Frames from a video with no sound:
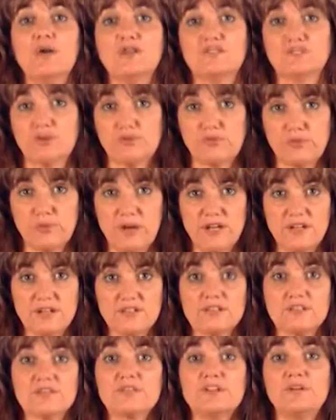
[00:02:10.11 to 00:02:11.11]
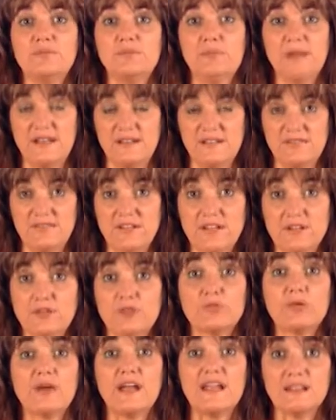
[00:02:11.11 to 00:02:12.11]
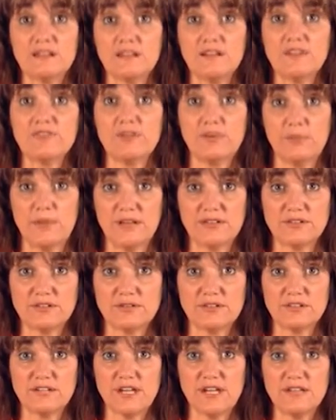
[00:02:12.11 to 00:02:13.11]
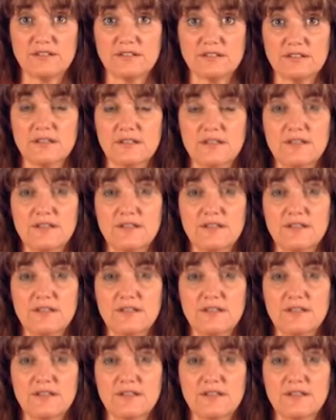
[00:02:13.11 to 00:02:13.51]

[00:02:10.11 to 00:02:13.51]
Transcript: has arthritis is going to benefit greatly from exercise,